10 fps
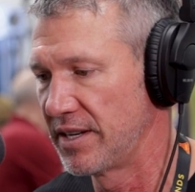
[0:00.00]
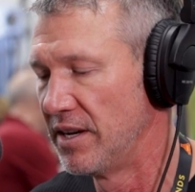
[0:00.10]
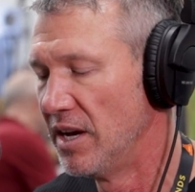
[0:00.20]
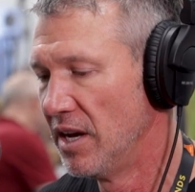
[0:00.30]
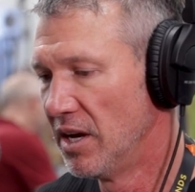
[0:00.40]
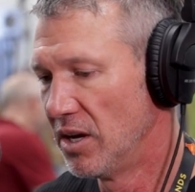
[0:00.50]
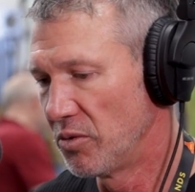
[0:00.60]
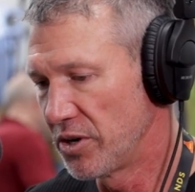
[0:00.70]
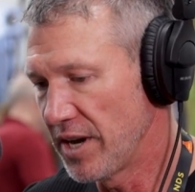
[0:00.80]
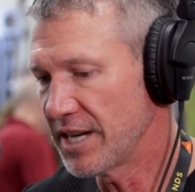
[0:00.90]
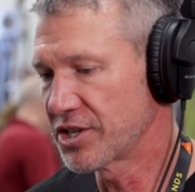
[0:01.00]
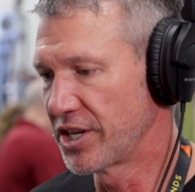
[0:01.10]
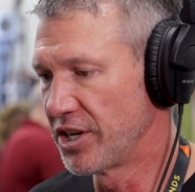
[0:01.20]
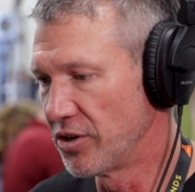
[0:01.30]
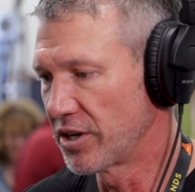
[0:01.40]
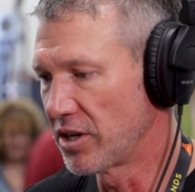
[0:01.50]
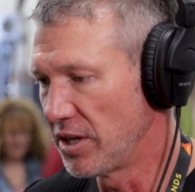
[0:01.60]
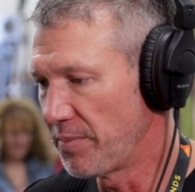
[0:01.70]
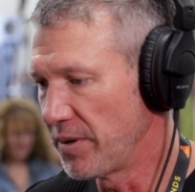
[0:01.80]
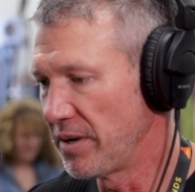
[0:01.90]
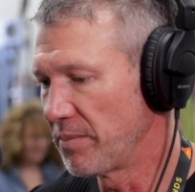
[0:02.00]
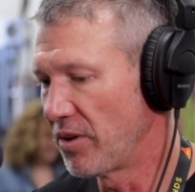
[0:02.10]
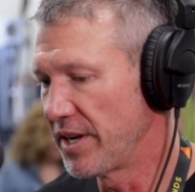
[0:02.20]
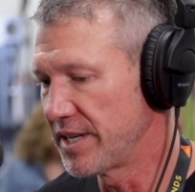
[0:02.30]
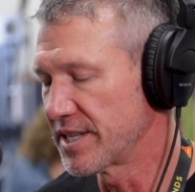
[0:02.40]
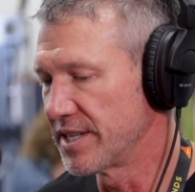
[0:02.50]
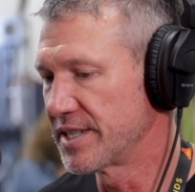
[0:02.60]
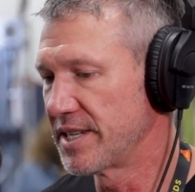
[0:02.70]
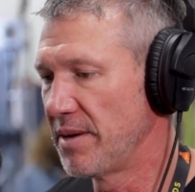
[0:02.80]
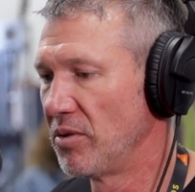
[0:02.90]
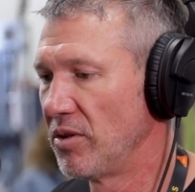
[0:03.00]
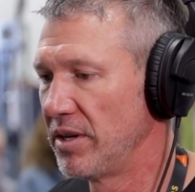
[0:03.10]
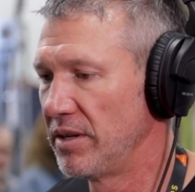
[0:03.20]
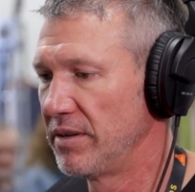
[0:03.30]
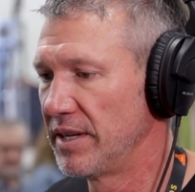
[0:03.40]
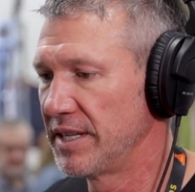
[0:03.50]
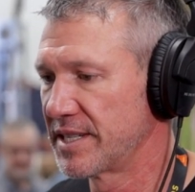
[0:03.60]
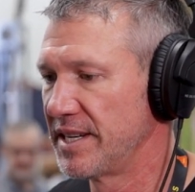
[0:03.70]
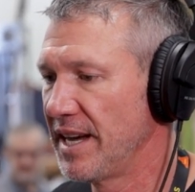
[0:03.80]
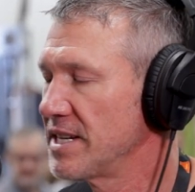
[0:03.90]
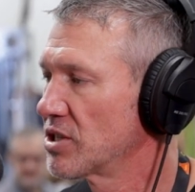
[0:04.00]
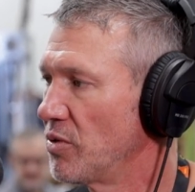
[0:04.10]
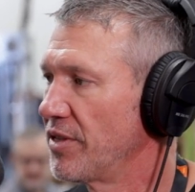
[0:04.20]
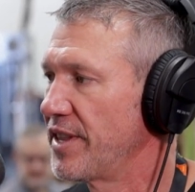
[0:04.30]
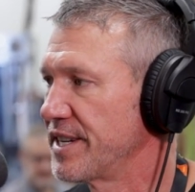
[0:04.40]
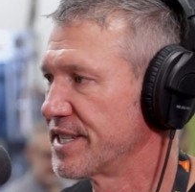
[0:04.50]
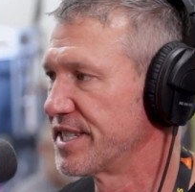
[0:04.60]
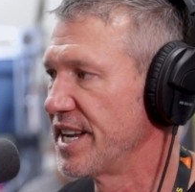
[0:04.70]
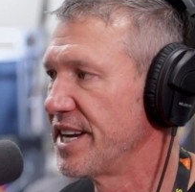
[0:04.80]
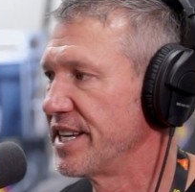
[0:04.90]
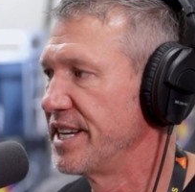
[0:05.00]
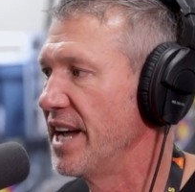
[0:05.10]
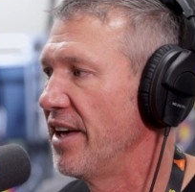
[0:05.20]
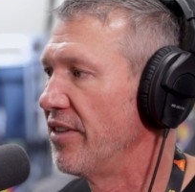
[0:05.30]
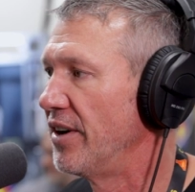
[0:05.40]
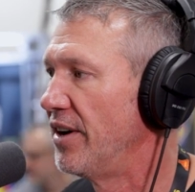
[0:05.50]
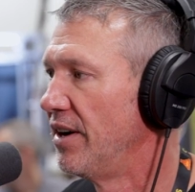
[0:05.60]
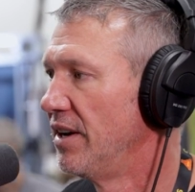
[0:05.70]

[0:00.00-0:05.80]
And when you actually go to clip it in place and assemble it, it's nice when things stay together.